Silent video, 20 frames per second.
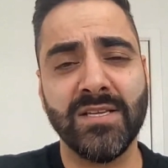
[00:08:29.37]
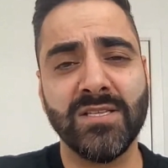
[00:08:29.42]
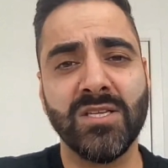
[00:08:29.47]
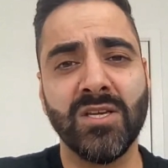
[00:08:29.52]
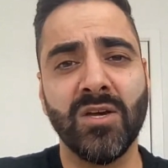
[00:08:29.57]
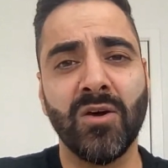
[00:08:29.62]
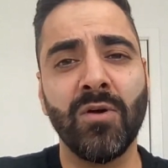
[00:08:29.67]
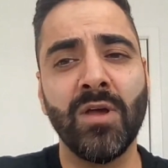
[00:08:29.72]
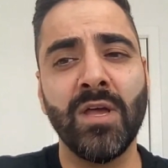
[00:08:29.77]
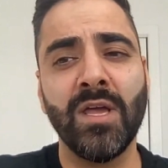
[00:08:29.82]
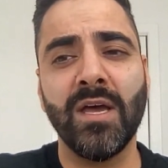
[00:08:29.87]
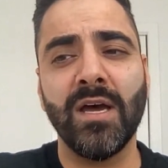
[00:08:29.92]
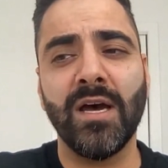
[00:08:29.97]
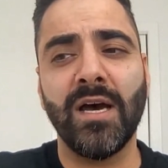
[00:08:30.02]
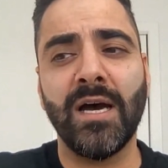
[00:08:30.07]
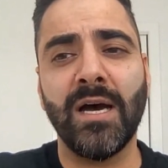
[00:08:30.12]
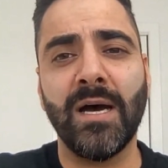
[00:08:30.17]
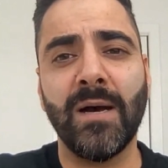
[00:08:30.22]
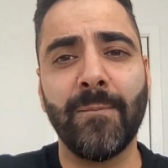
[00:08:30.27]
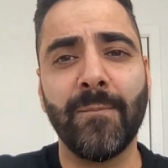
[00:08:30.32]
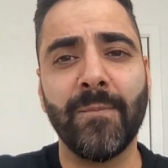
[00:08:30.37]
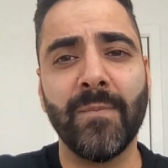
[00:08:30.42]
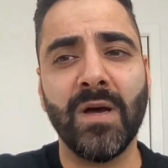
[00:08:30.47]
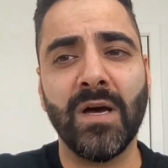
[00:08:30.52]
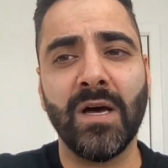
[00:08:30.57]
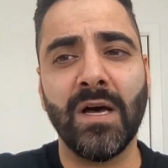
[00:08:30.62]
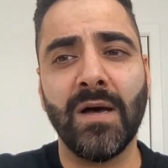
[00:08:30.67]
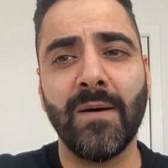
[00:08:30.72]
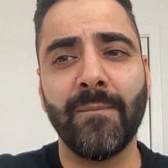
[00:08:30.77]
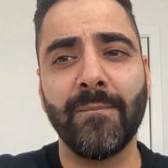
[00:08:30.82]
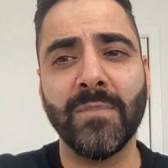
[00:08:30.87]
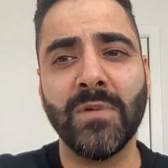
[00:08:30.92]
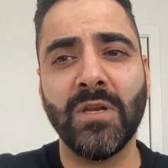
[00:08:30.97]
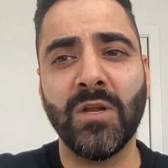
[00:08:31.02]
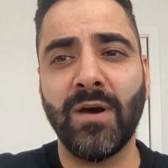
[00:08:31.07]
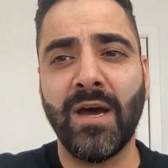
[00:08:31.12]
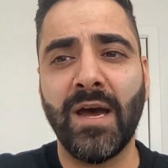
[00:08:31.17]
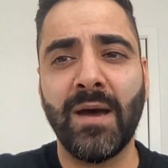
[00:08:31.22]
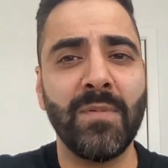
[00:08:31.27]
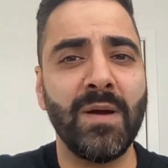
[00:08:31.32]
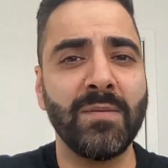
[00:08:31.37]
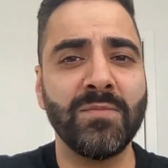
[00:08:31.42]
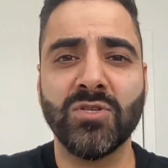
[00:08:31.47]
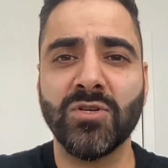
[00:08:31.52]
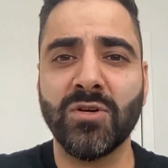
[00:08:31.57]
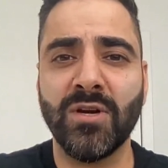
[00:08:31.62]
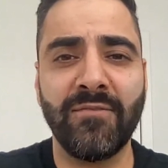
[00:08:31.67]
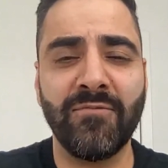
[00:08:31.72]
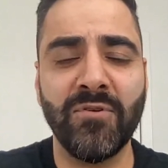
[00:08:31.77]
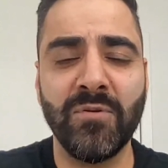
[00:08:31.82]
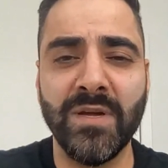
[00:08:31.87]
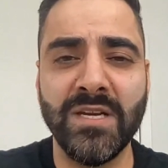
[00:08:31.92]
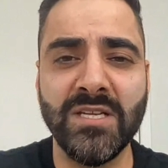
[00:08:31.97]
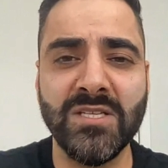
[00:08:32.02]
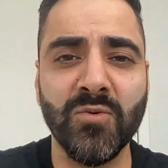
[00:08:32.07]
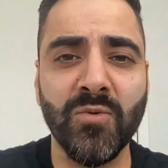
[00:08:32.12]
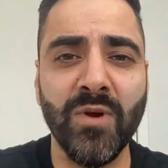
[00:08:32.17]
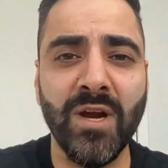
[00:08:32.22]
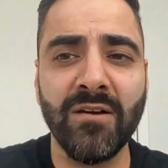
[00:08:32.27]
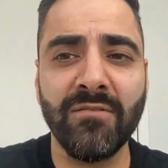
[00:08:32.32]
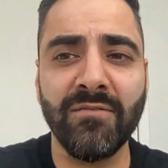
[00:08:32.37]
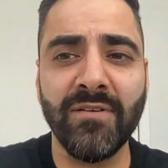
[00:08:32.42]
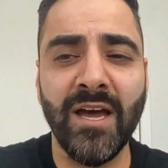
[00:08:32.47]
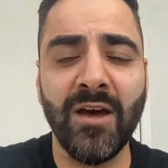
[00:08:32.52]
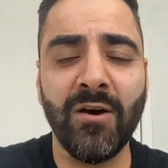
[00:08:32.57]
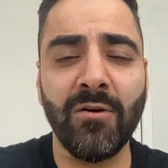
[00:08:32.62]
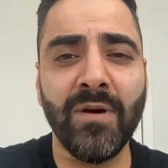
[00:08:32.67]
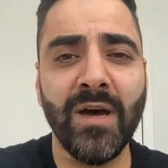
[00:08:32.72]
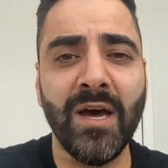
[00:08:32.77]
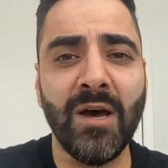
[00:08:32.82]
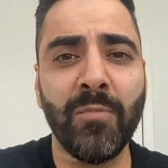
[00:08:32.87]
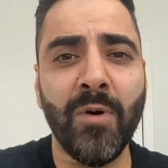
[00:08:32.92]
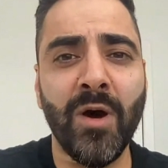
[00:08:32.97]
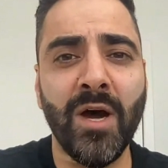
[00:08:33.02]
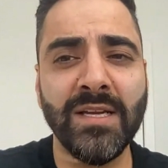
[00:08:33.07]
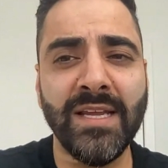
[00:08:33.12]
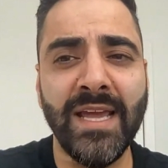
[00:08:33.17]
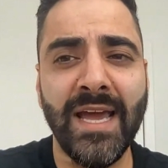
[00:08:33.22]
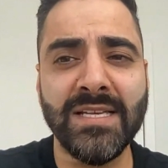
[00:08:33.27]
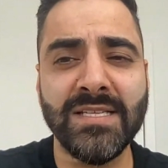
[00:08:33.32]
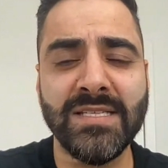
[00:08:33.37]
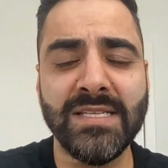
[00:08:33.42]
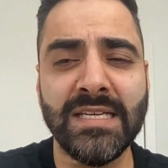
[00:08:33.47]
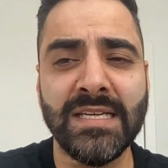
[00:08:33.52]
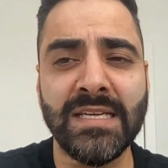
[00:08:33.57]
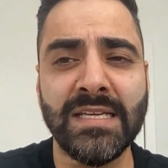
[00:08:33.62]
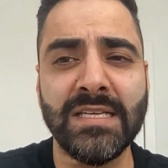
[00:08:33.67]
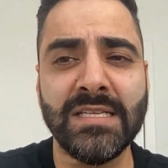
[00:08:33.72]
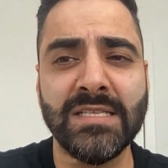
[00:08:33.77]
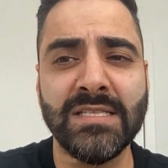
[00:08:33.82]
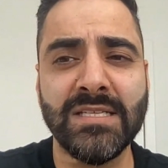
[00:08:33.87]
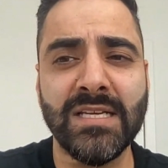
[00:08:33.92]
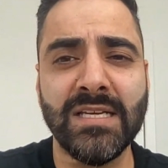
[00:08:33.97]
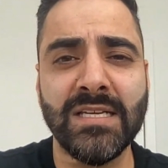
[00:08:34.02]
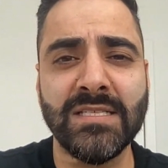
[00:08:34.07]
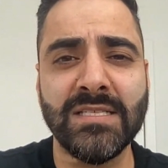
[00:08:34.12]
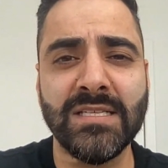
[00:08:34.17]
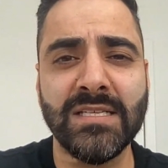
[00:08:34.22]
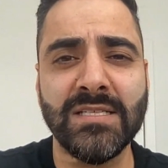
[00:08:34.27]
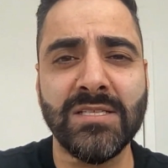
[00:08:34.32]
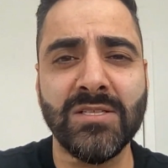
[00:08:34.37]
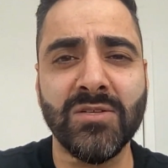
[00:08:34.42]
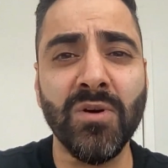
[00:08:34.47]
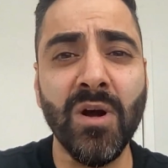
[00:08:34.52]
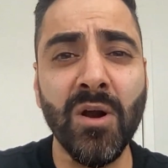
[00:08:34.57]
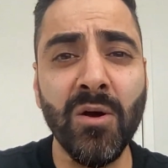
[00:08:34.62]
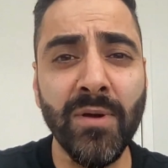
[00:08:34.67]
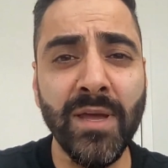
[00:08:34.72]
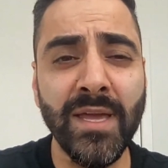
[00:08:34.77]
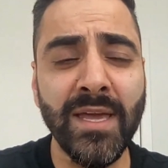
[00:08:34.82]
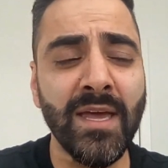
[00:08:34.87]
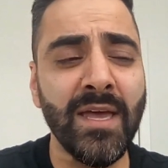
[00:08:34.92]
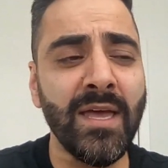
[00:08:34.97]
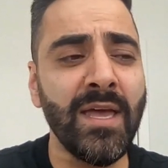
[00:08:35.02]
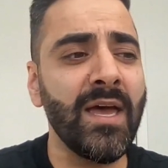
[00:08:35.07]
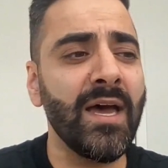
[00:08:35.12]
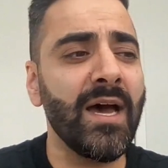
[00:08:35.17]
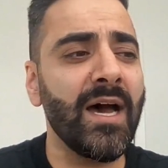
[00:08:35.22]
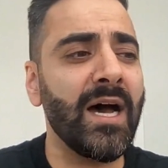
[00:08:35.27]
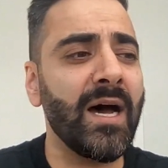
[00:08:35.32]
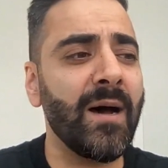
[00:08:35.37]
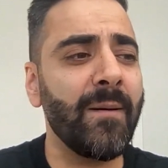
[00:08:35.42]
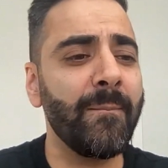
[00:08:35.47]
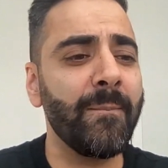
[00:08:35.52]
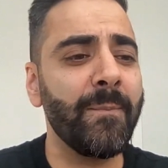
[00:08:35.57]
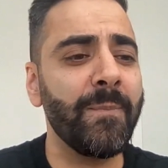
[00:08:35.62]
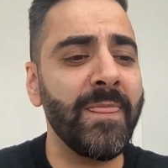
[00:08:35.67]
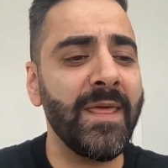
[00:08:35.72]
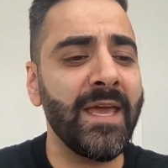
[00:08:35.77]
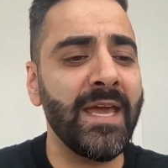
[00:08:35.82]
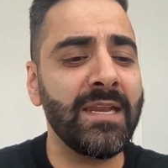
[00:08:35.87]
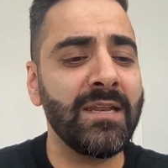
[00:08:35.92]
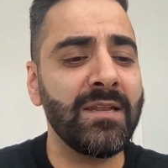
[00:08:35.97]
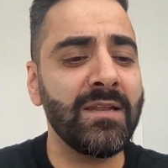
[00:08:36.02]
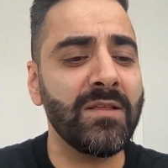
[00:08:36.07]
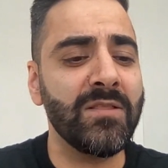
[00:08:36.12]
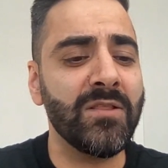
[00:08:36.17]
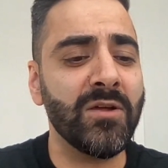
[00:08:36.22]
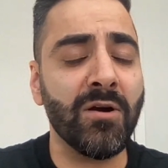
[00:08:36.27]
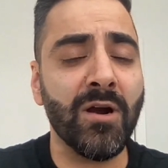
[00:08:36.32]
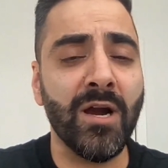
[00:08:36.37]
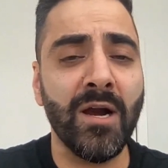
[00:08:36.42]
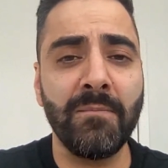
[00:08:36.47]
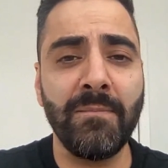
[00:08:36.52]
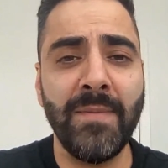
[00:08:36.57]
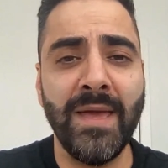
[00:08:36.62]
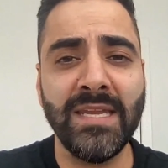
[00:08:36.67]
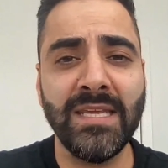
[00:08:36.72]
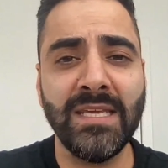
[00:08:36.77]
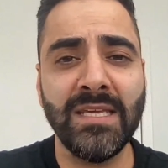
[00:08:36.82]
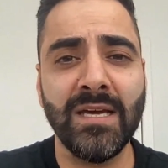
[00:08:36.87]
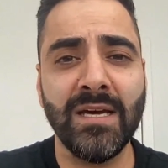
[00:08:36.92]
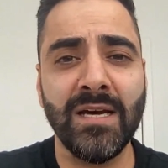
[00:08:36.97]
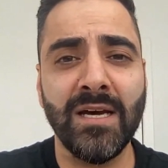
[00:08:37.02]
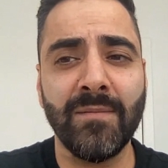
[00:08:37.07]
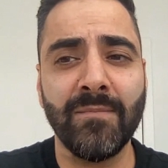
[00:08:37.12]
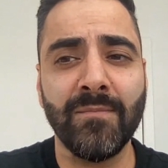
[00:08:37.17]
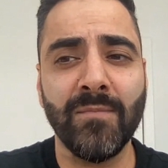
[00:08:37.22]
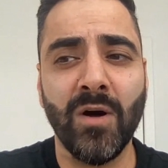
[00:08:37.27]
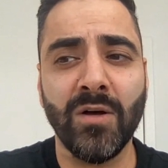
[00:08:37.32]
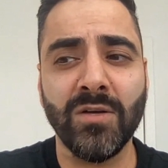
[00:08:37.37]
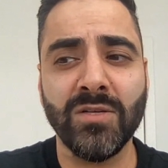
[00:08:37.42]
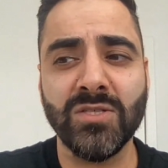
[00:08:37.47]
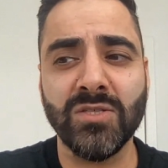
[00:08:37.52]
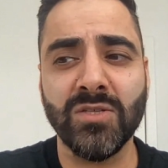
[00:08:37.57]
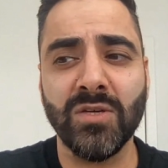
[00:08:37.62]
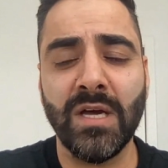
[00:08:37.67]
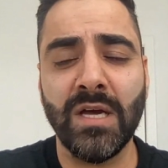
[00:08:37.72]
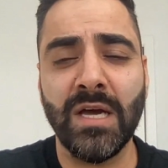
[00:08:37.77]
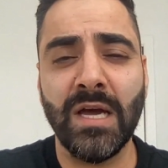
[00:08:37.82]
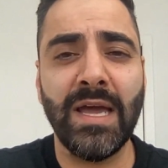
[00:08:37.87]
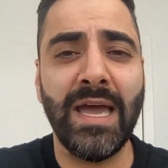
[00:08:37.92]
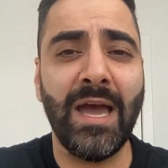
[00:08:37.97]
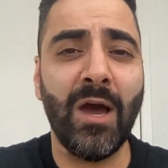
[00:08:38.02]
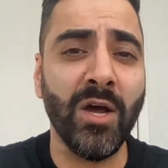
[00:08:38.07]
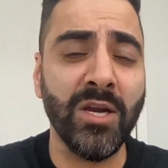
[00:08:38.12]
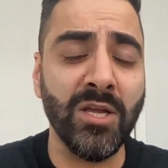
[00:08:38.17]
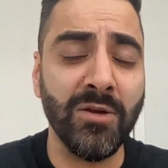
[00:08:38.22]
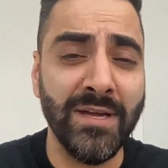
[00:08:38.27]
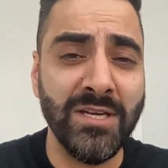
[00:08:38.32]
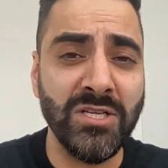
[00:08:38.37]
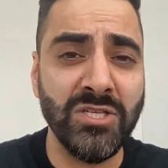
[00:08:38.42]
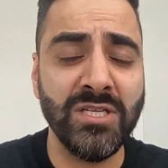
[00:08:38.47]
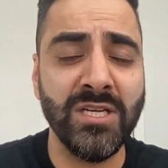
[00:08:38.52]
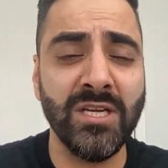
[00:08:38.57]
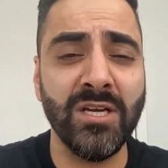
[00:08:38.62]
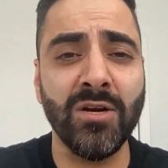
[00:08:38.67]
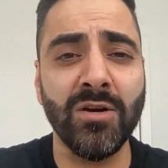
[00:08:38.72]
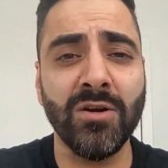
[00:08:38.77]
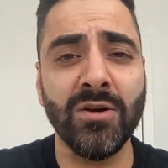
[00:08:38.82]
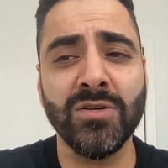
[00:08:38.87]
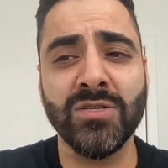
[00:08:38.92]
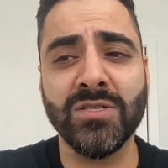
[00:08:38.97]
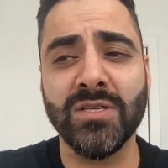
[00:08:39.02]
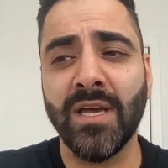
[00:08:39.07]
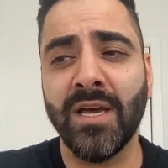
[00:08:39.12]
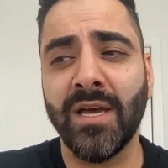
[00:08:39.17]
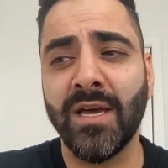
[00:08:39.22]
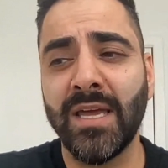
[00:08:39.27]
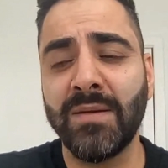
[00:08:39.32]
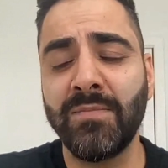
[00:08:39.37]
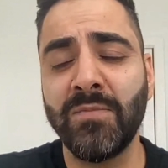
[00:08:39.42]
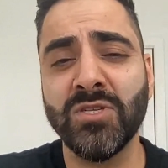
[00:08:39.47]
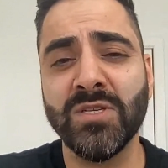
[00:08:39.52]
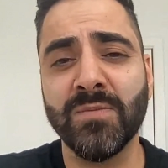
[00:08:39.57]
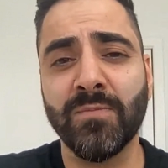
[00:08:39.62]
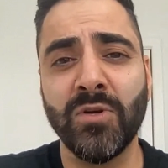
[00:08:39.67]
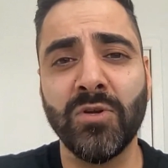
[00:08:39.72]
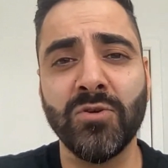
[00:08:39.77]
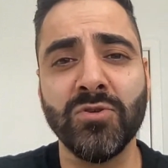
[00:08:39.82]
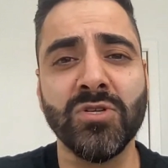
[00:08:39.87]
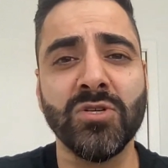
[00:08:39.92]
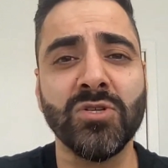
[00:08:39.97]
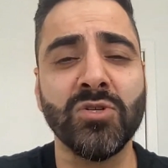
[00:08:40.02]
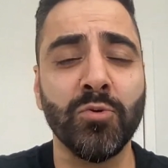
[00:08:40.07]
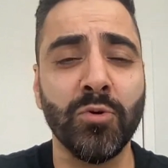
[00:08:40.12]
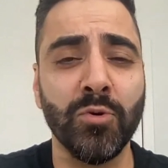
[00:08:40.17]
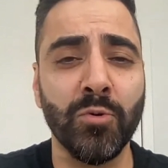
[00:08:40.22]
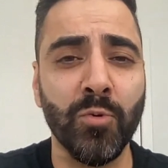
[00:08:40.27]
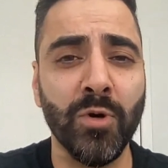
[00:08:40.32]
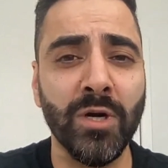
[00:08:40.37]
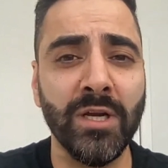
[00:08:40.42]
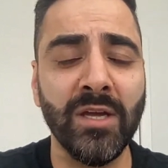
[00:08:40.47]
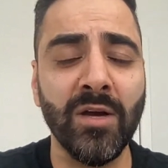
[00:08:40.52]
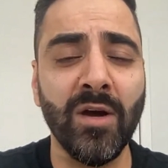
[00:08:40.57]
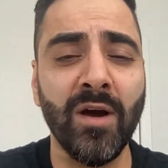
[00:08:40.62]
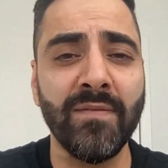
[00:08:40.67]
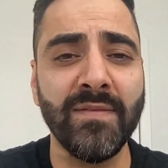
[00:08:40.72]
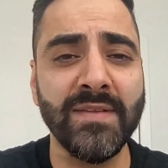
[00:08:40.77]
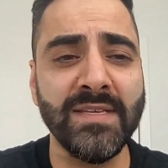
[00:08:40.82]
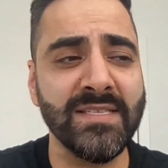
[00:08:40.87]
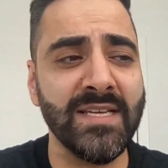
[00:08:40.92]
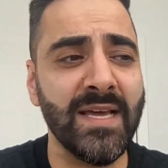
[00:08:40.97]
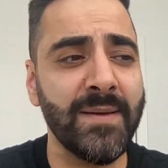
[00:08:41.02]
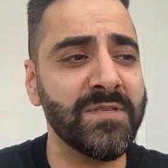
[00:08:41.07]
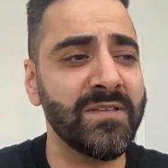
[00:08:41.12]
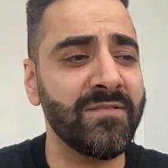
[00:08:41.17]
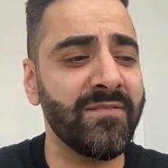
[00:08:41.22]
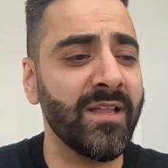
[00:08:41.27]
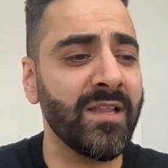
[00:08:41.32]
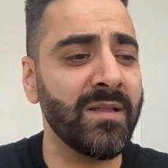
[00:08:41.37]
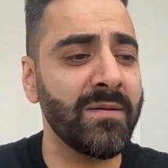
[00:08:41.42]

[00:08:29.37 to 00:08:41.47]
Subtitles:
So I'm sure everybody's aware of how podcasting is growing, and there are many also audio engineers and music producers who are working on these types of